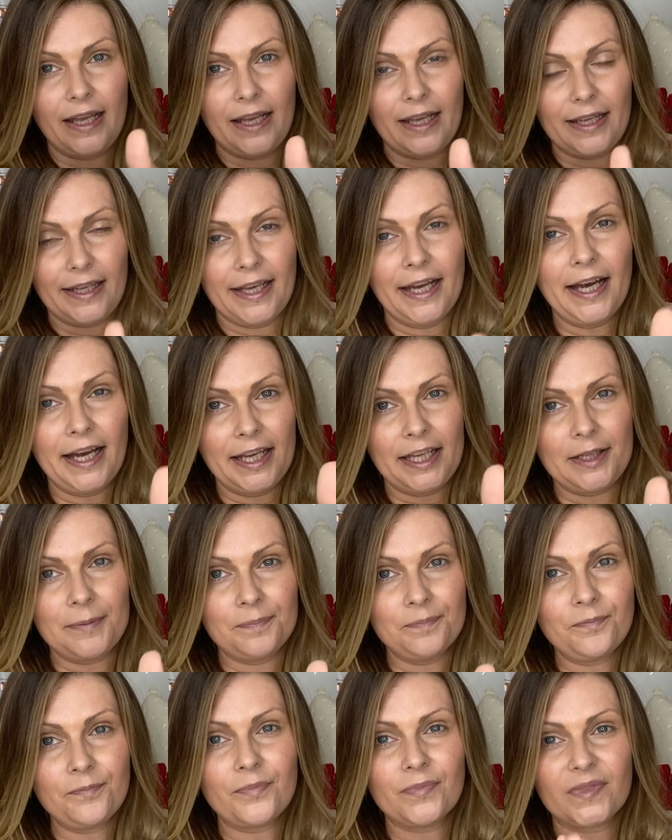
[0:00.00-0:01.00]

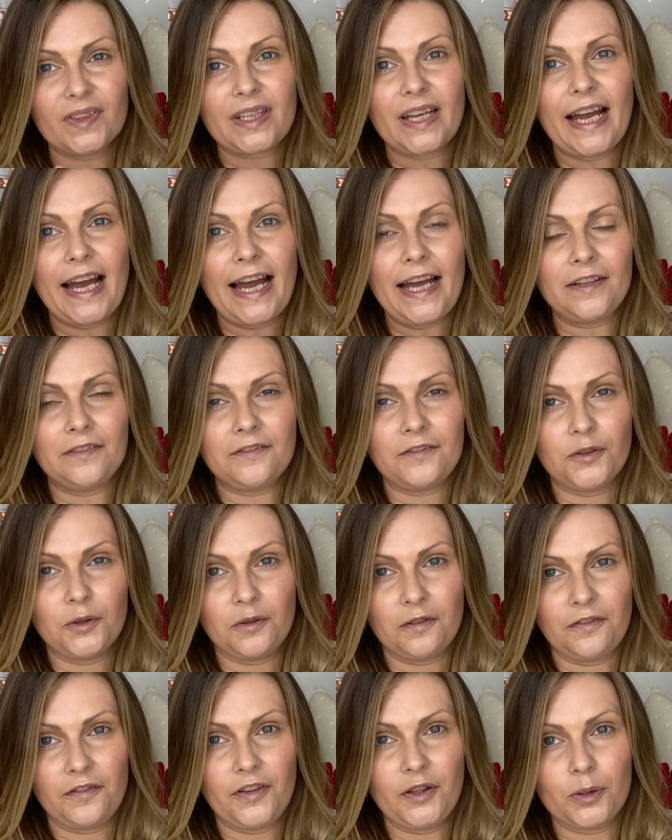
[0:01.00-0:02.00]
came and
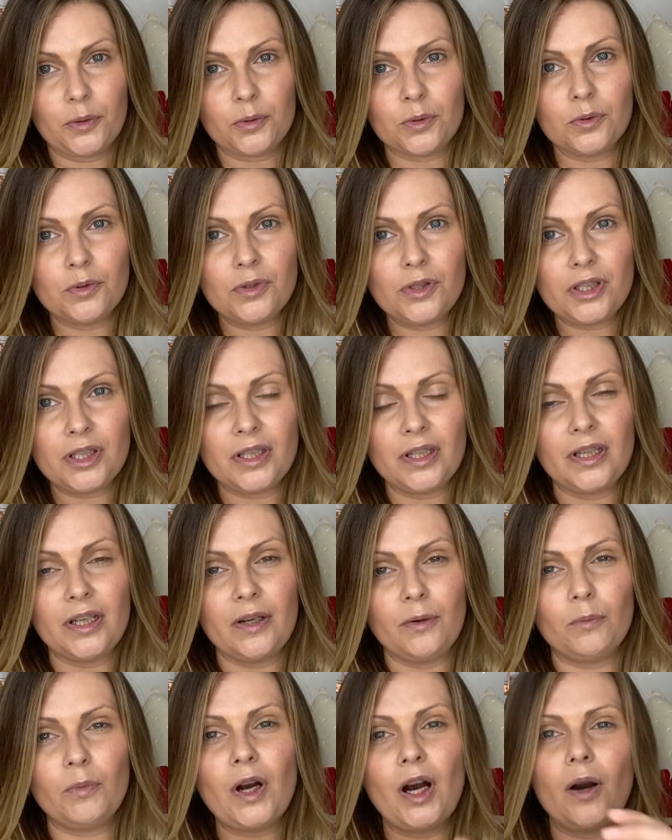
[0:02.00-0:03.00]
fulfilled
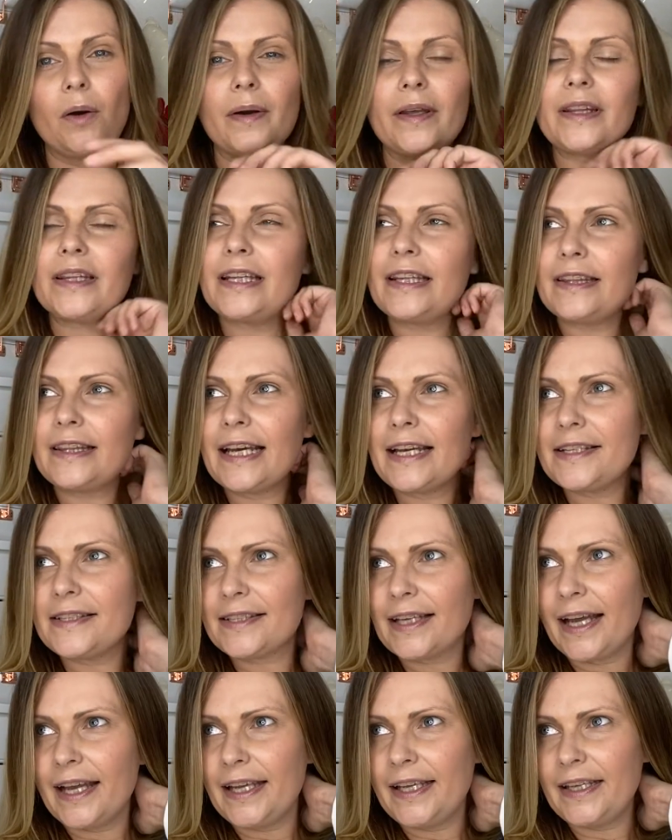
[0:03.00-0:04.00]
well, they
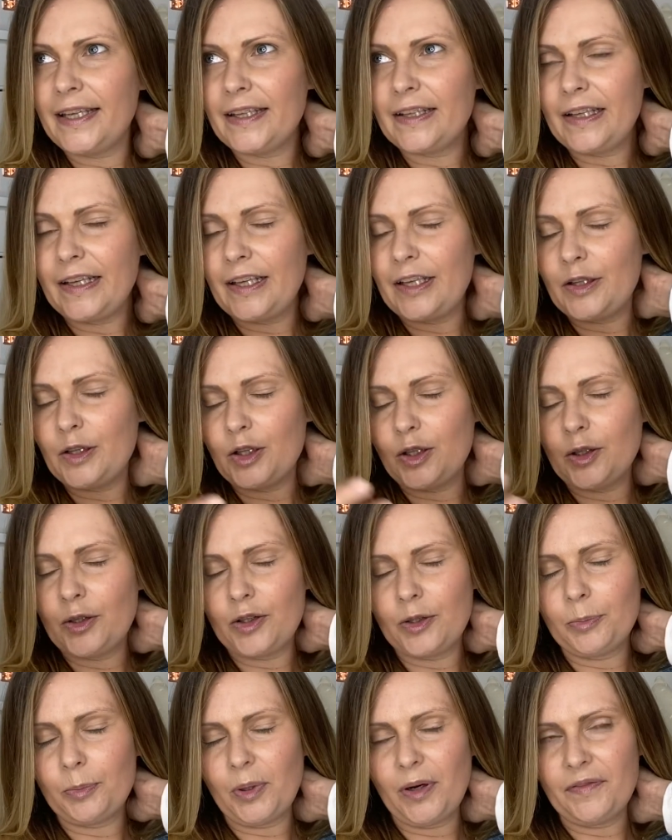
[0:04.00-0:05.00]
say the,
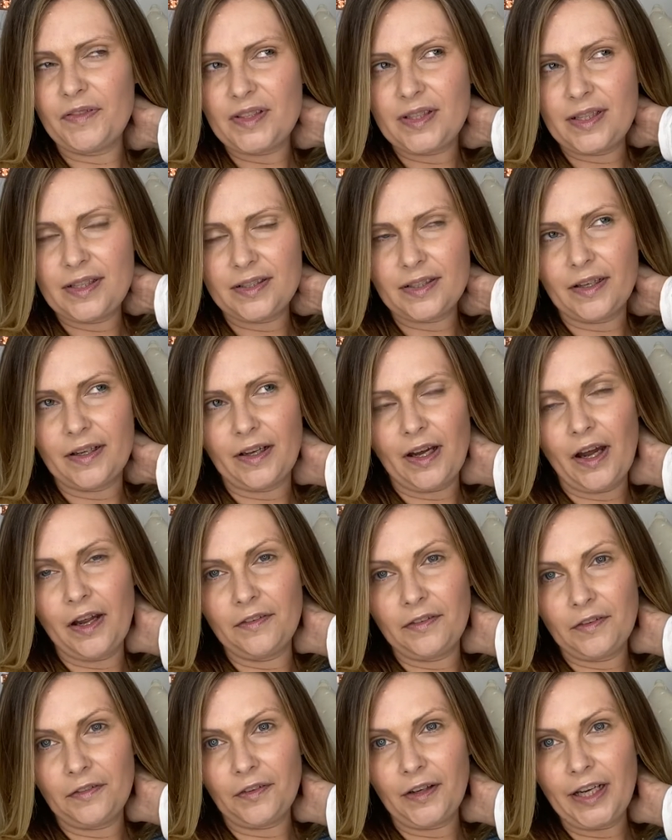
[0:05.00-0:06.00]
the prophecies are
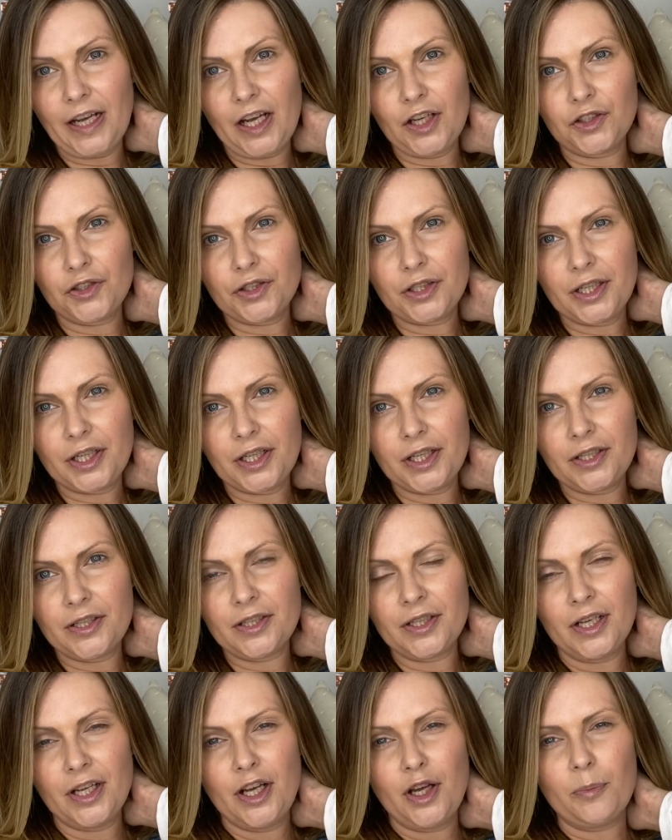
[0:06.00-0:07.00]
over 300,
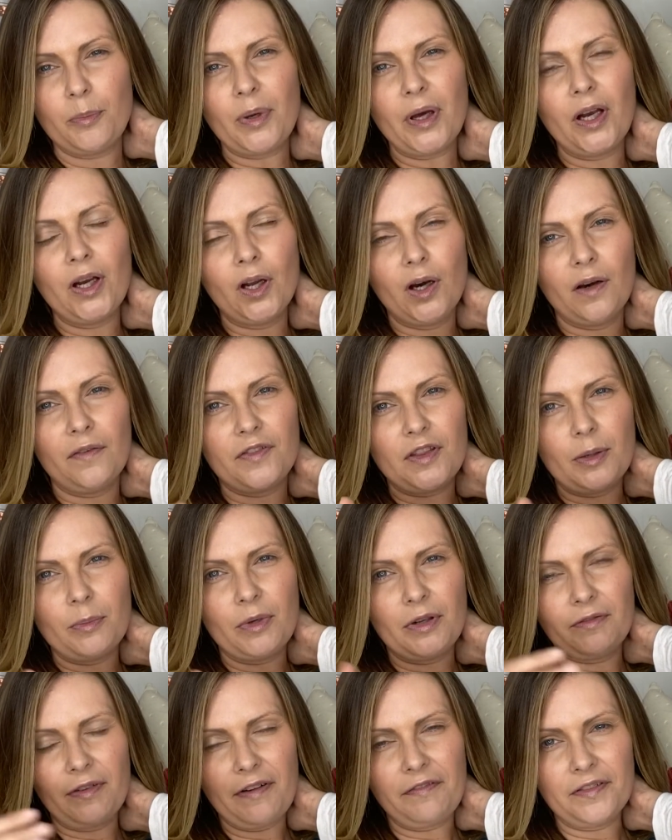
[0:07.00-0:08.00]
but a lot of them
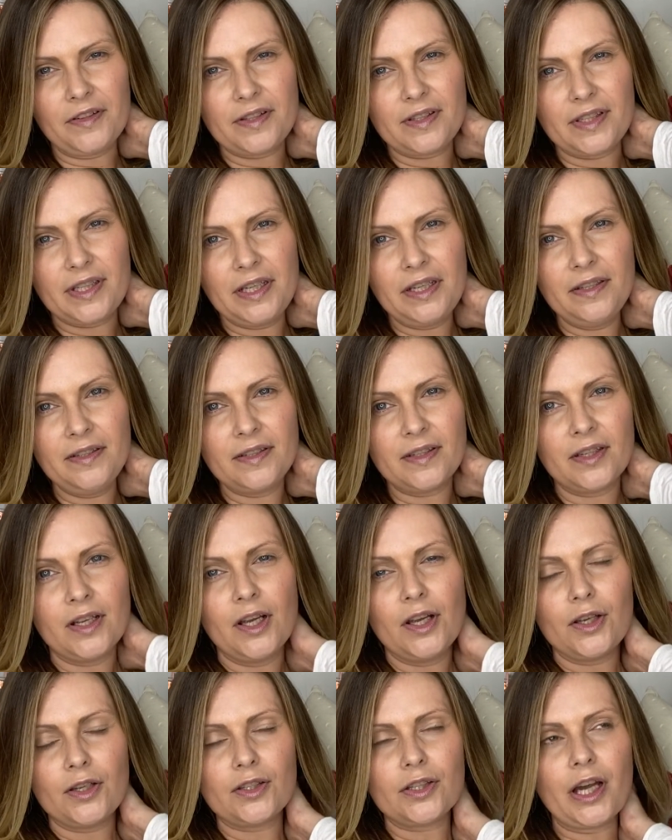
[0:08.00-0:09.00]
are references.
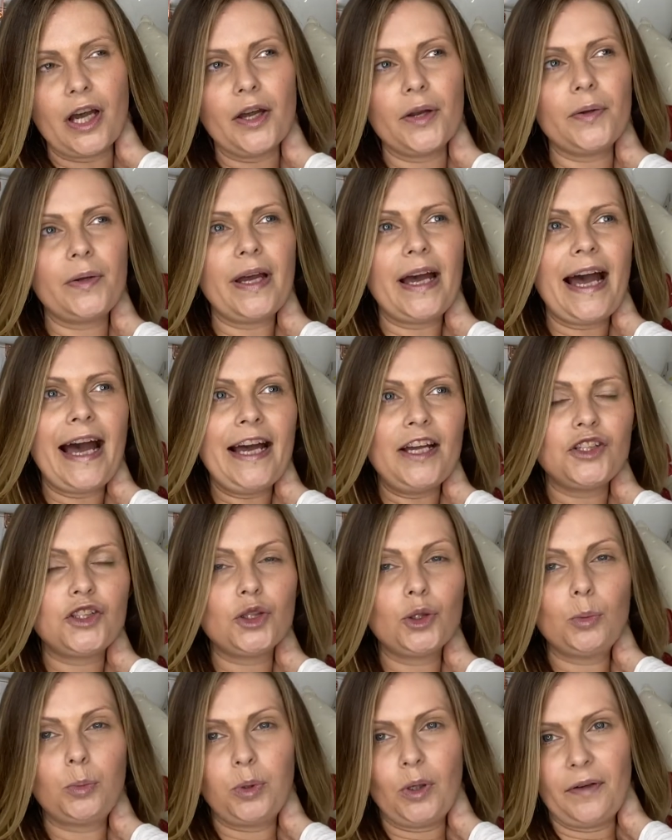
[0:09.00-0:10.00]
So
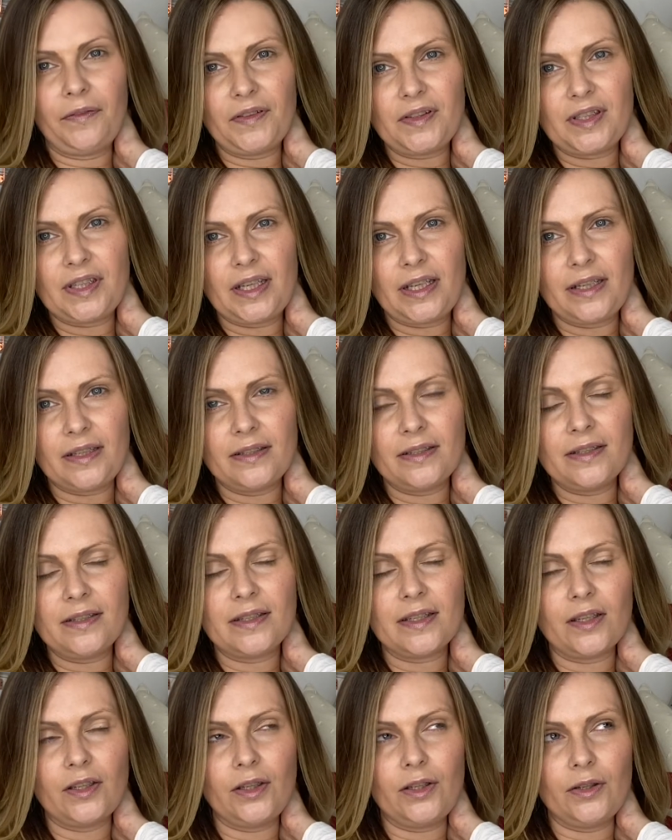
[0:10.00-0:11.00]
actual prophecies,
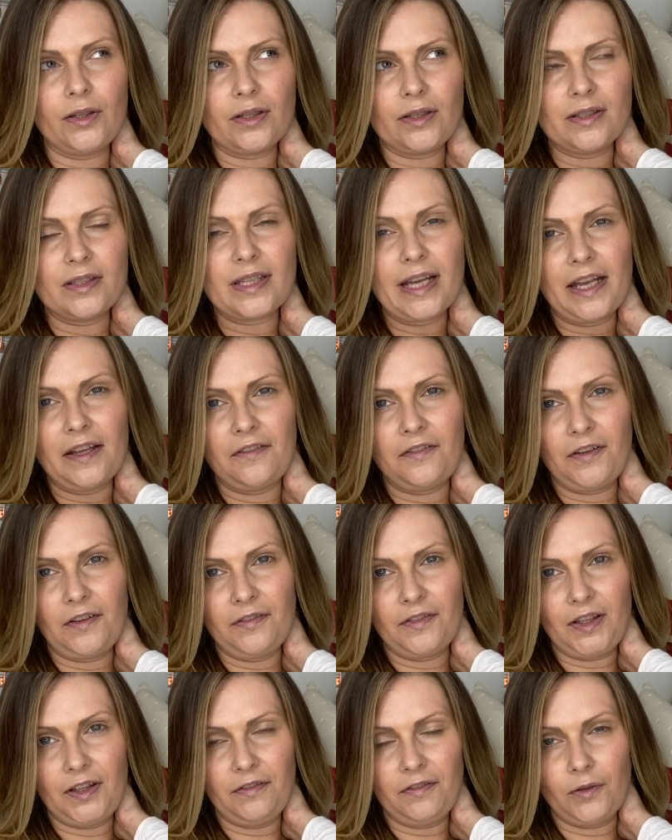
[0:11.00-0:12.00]
you can say
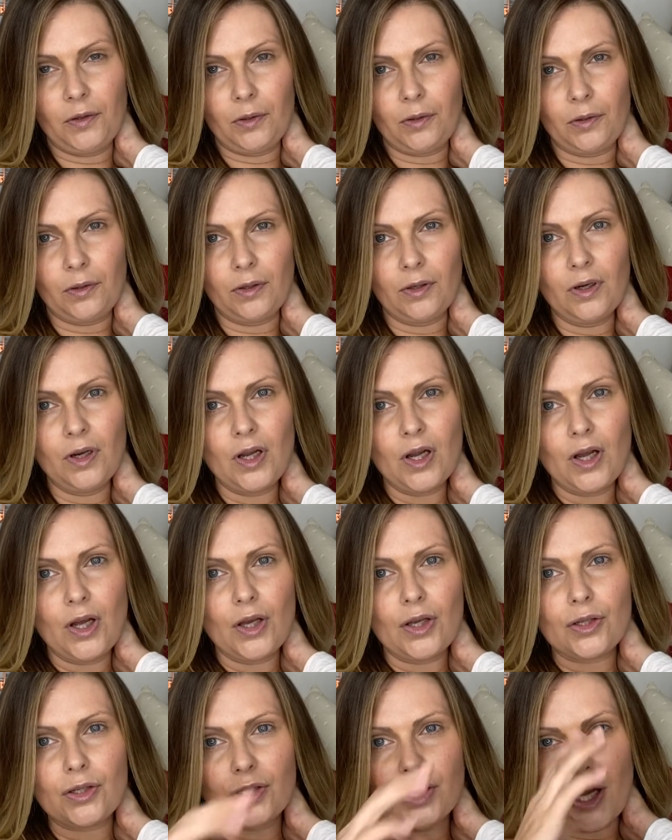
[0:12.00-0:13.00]
54.
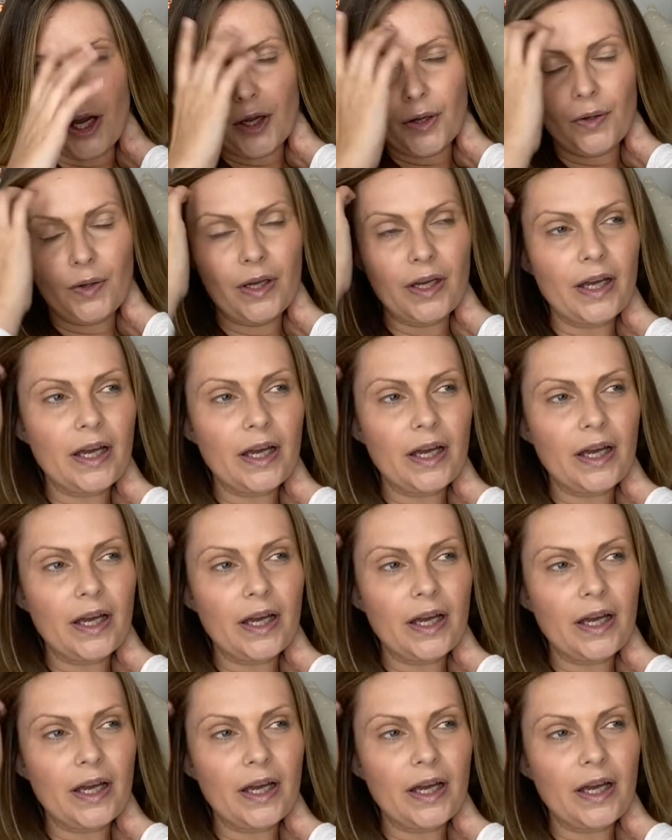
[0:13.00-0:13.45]
So